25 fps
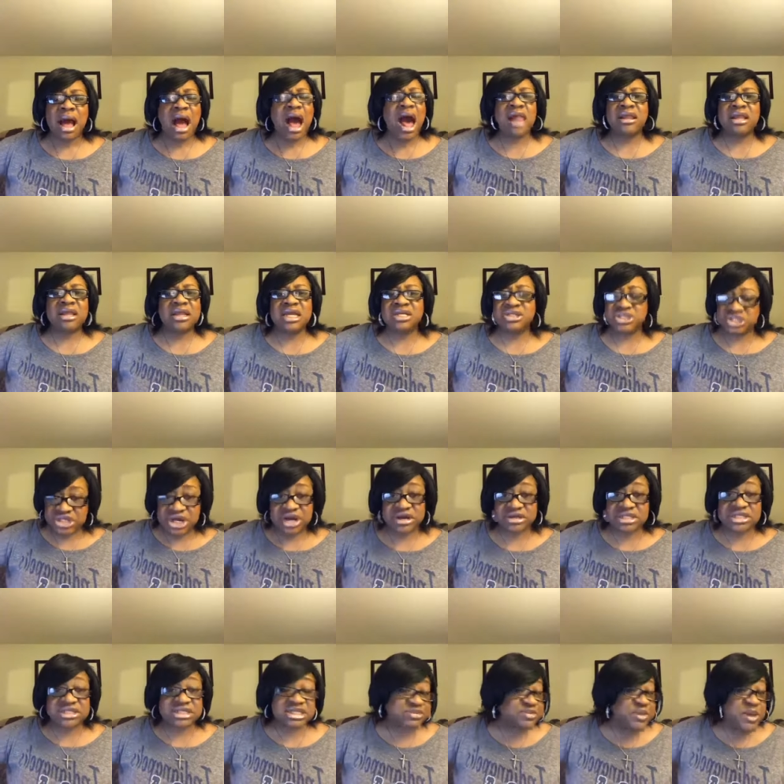All of these
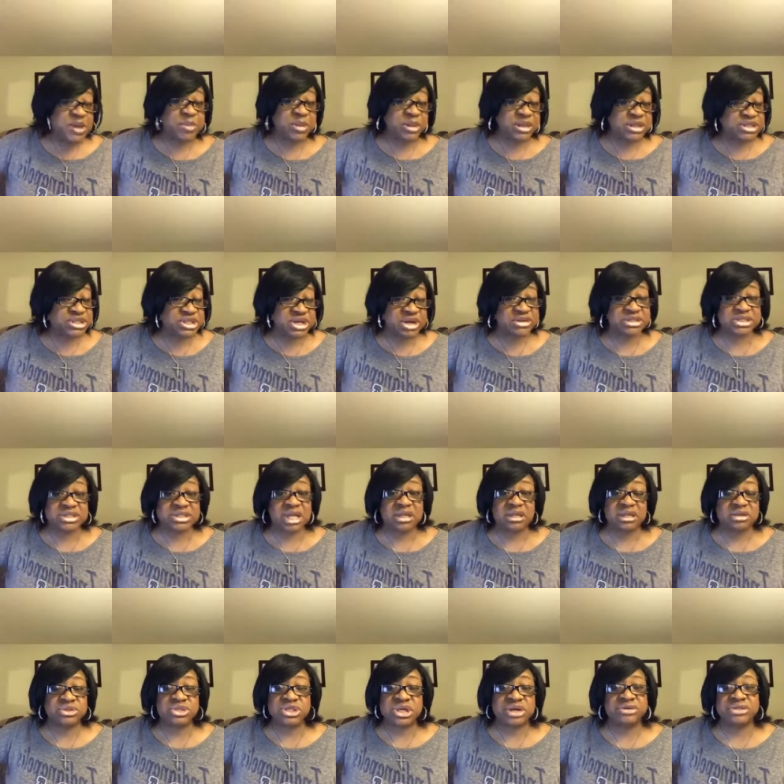churches, there's people in church that ain't
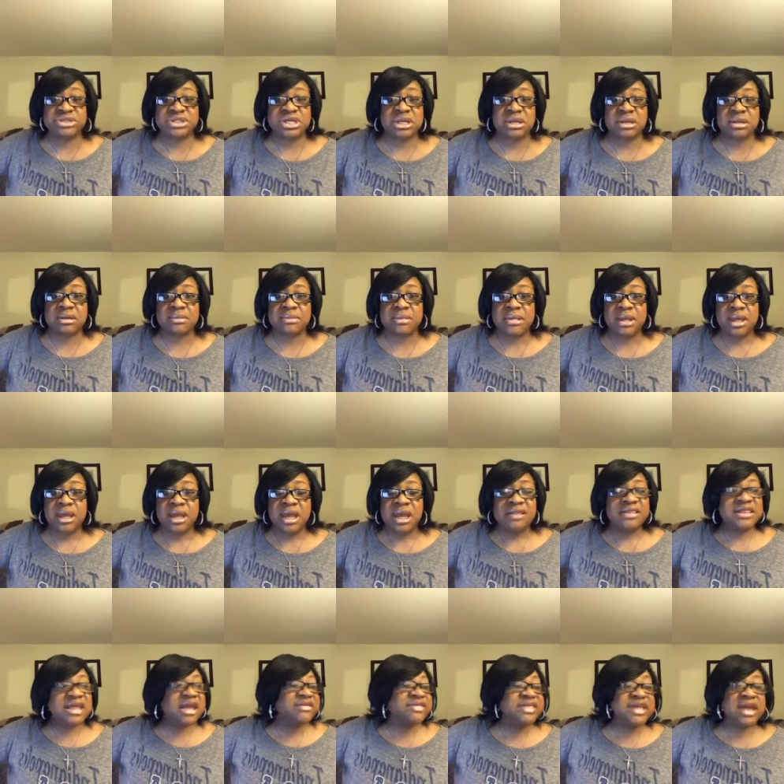no church in them.
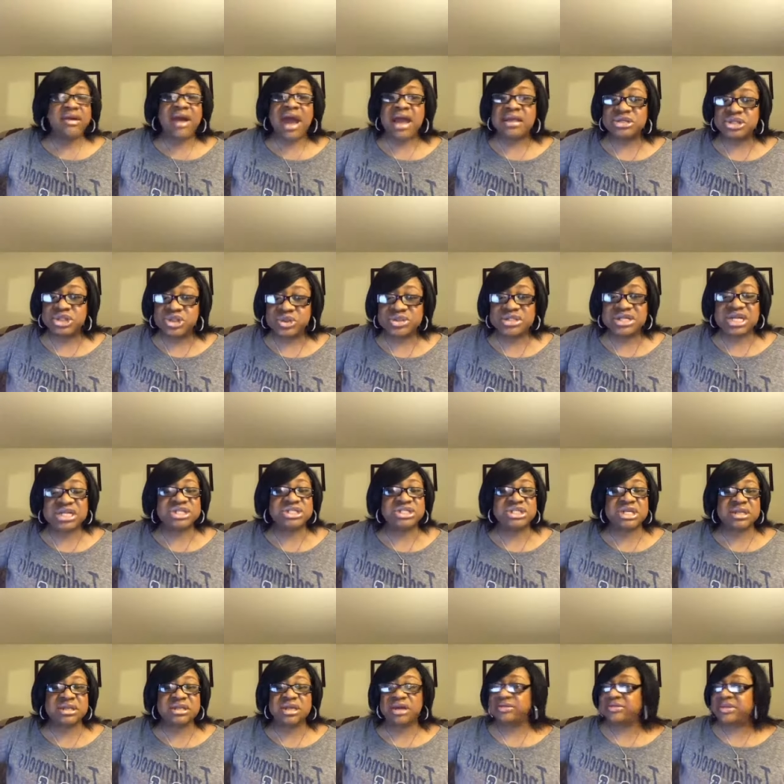They're there out of
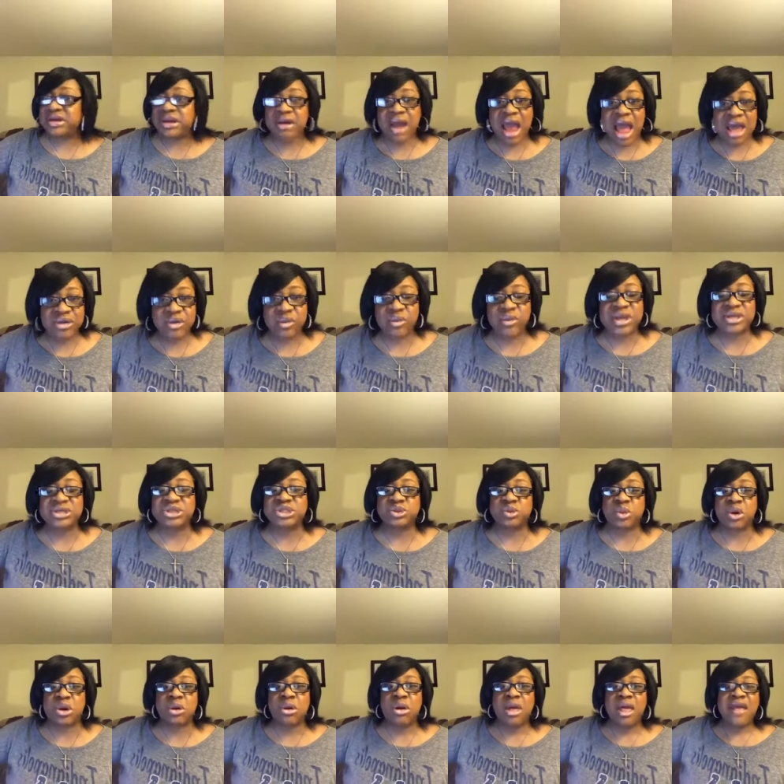tradition. They're there out of
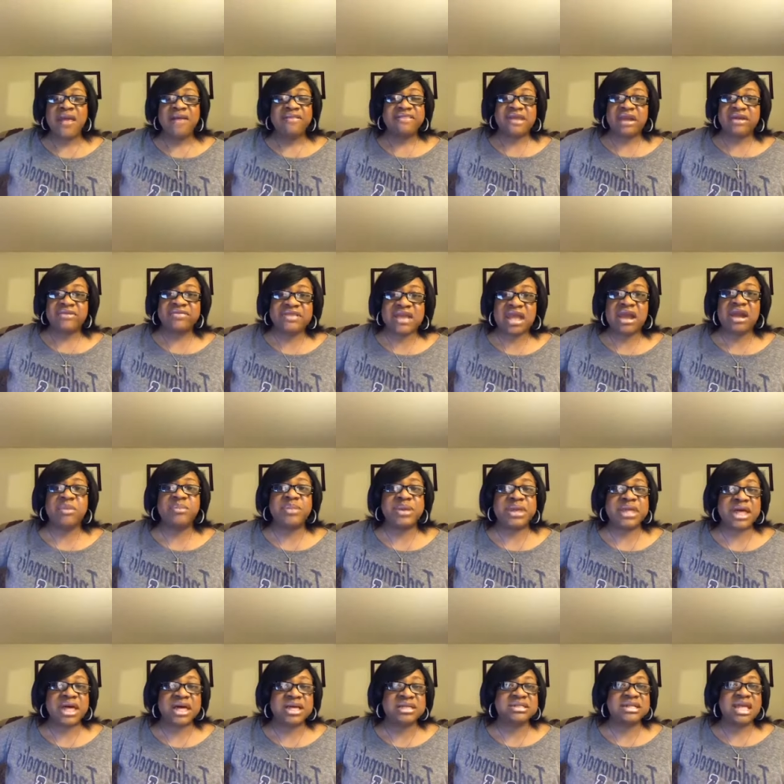ritual. They're there
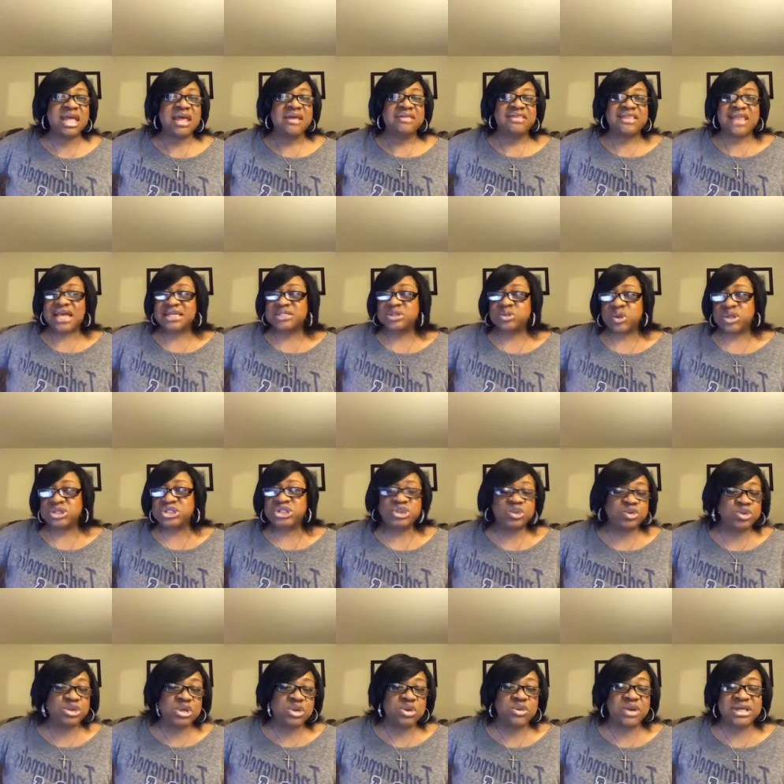because that's what
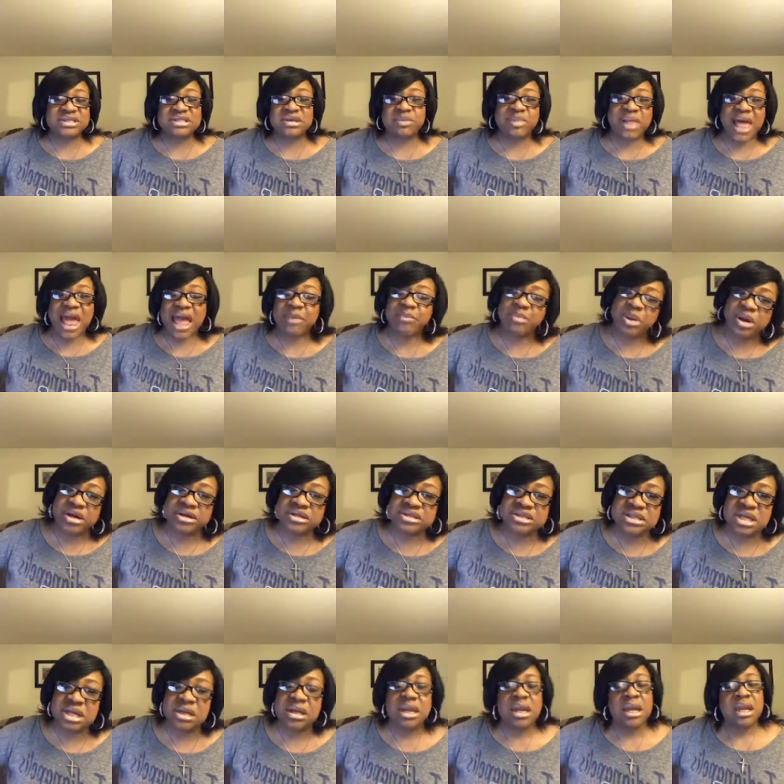you do as a black
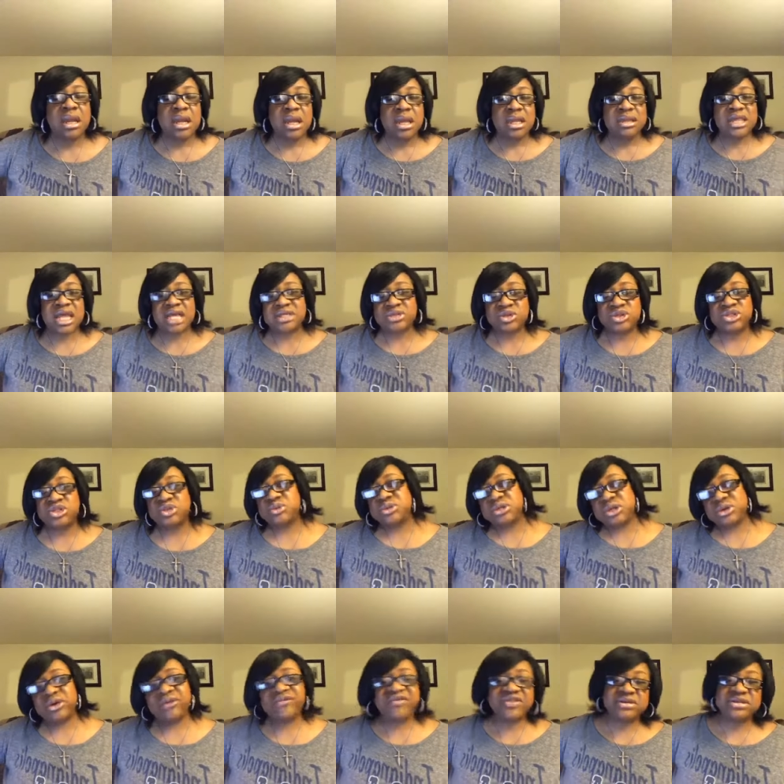person. That's what you
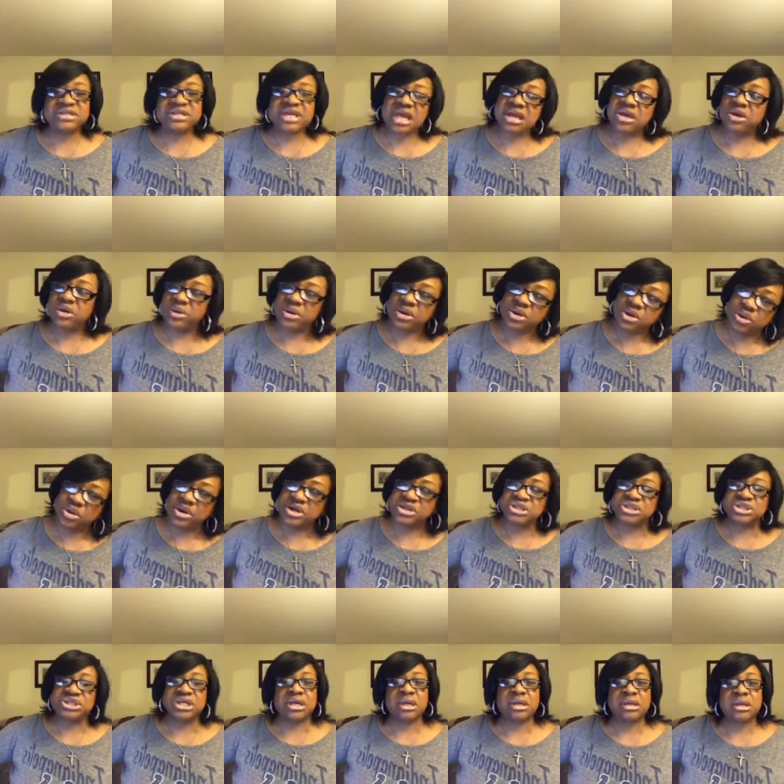do if you say you're a
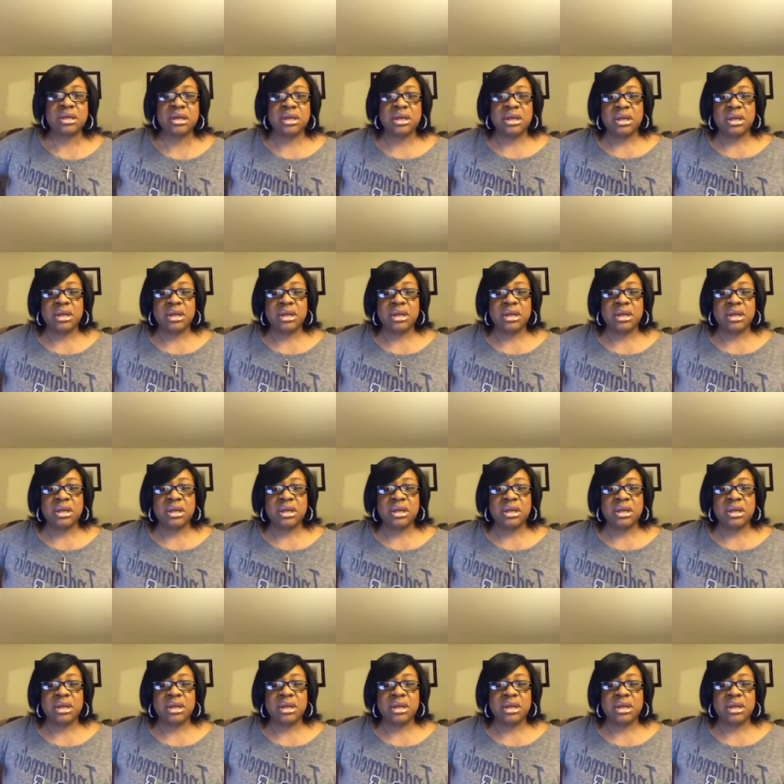Christian.